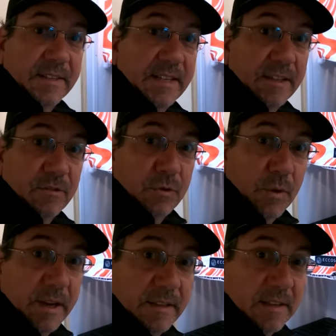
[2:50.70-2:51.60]
a cassette
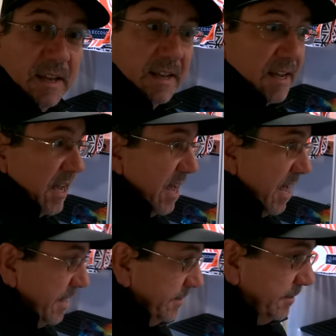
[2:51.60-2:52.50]
toilet,
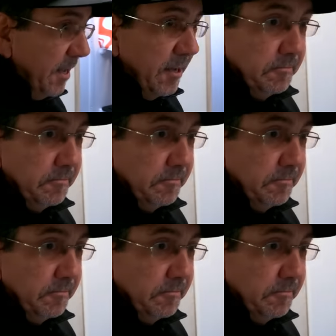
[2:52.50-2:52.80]
and